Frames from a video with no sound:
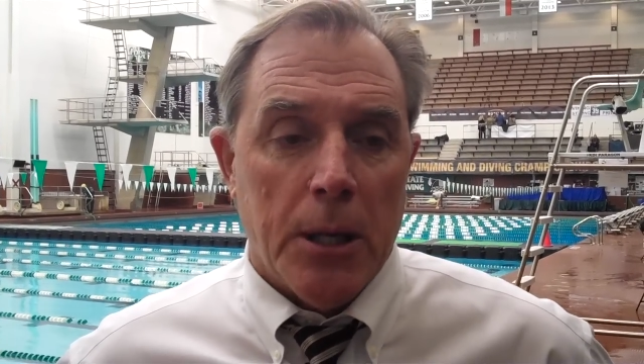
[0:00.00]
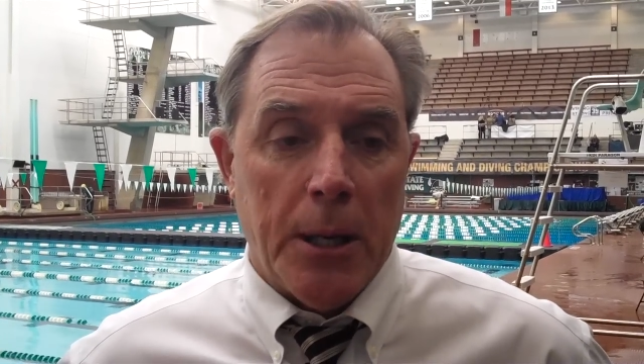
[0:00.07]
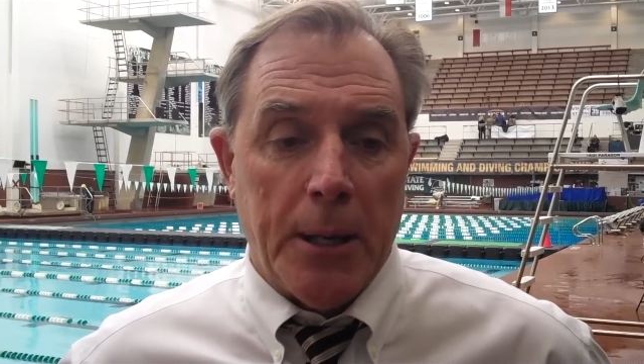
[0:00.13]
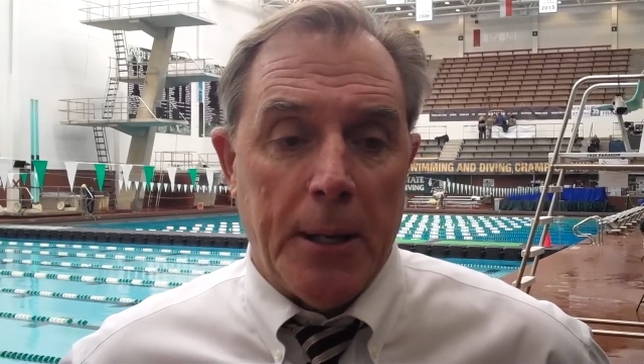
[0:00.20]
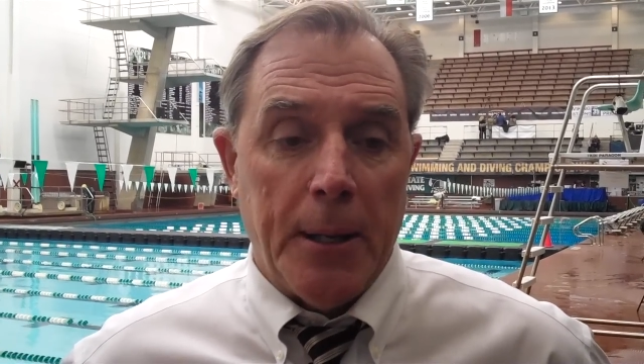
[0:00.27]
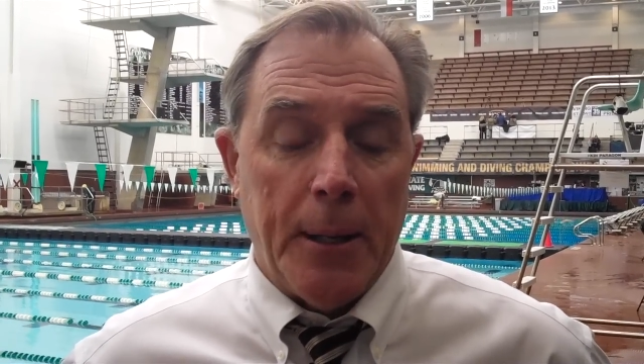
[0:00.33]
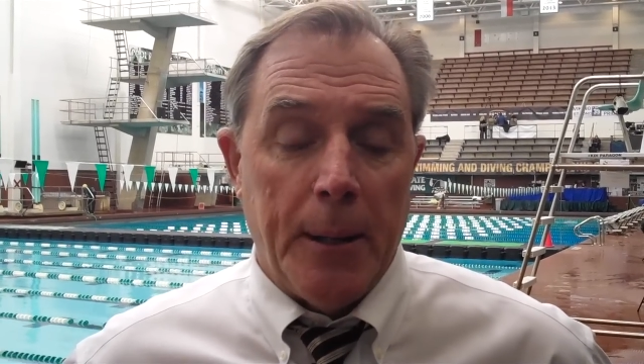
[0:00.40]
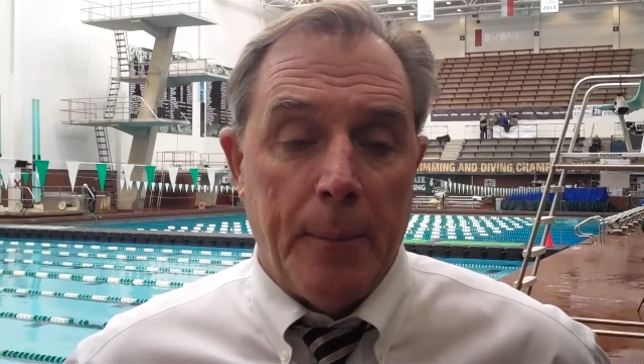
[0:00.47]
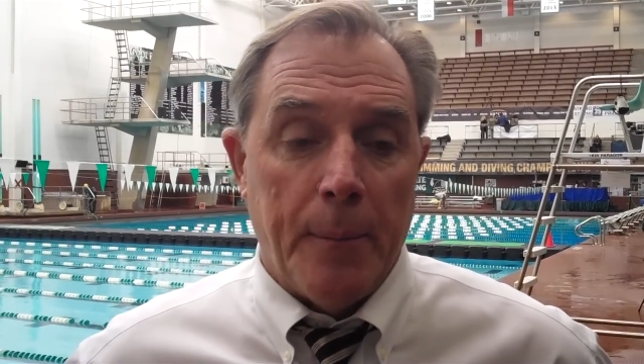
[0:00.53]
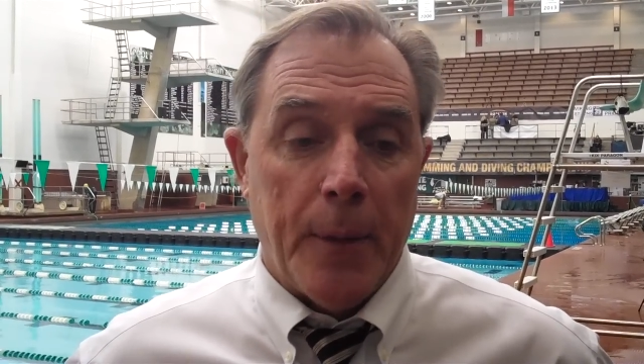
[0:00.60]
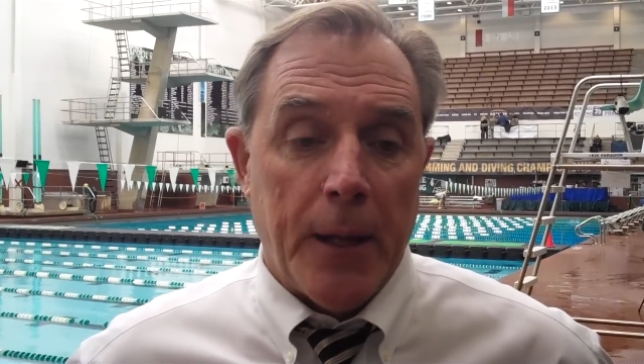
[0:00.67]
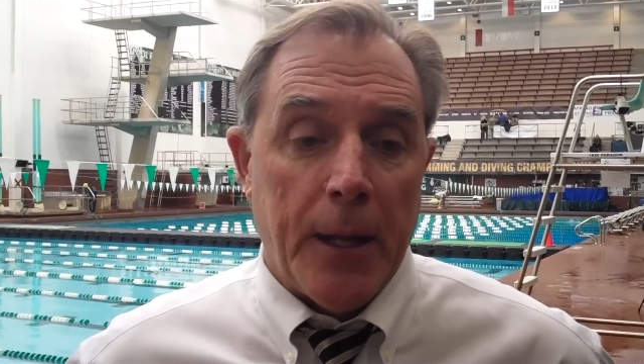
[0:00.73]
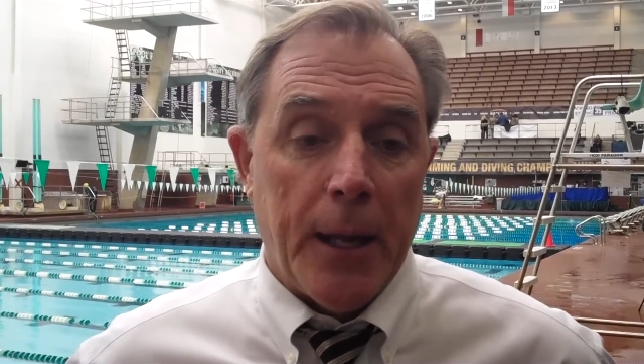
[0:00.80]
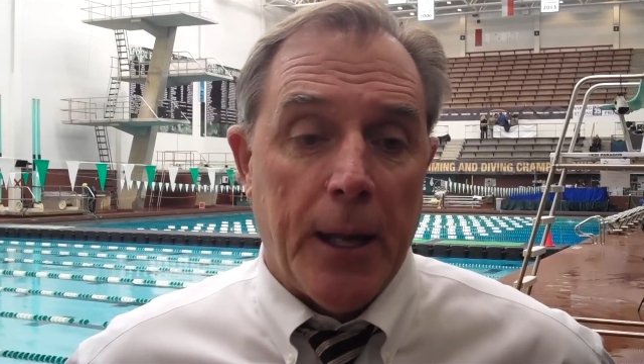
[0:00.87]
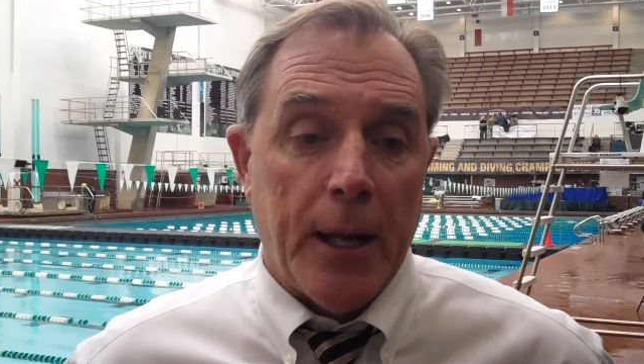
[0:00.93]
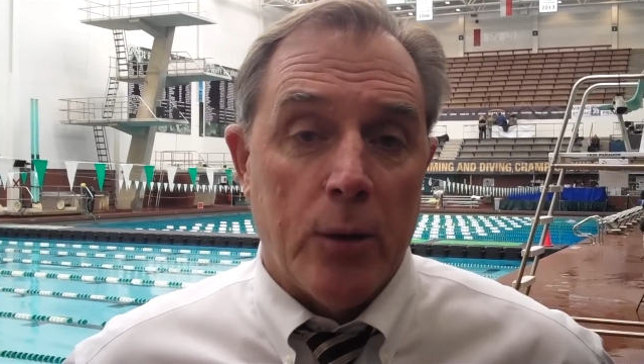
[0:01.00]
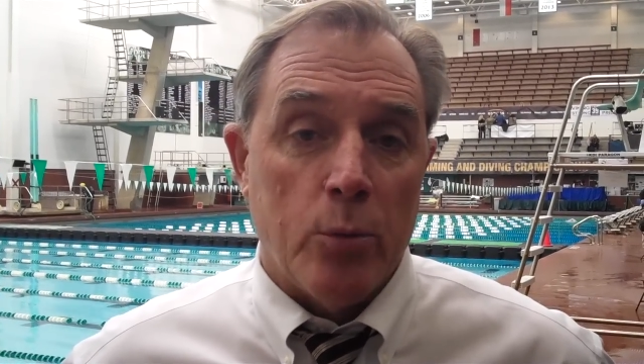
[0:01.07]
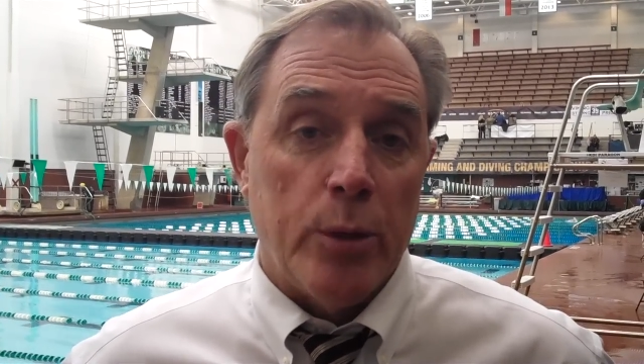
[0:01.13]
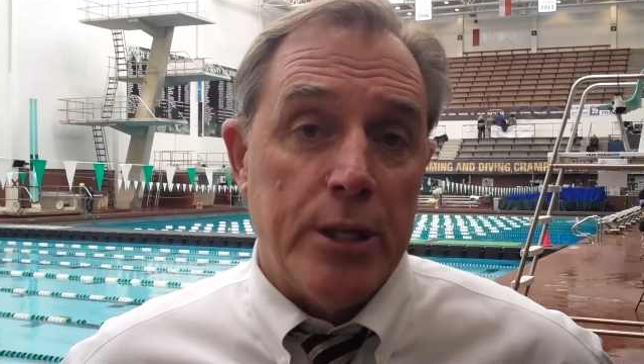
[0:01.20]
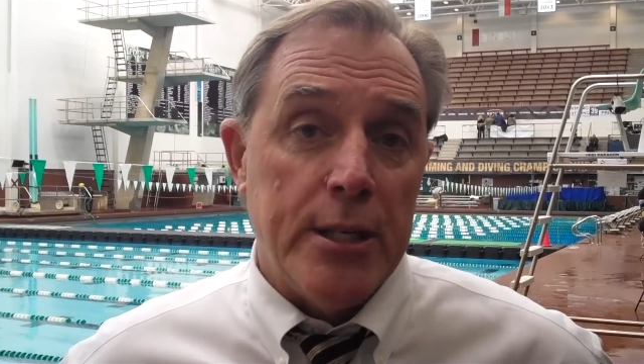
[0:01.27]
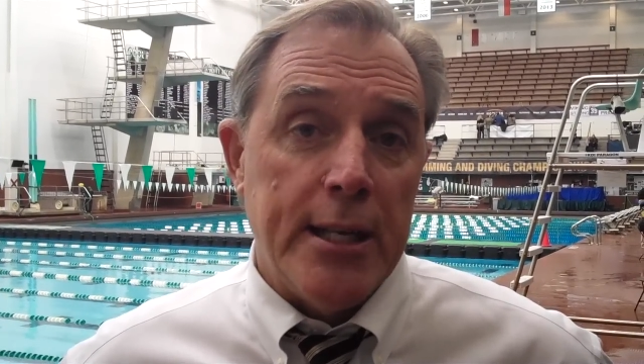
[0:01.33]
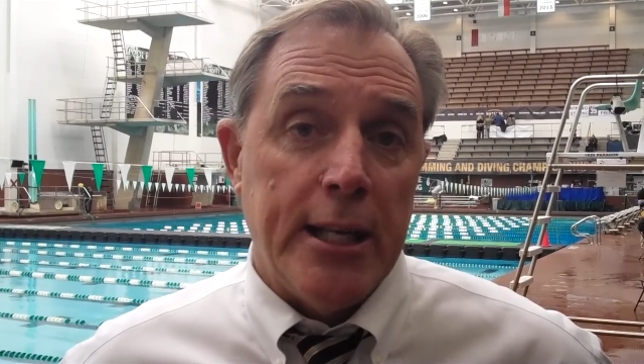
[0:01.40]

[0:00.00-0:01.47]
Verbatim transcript: um, and we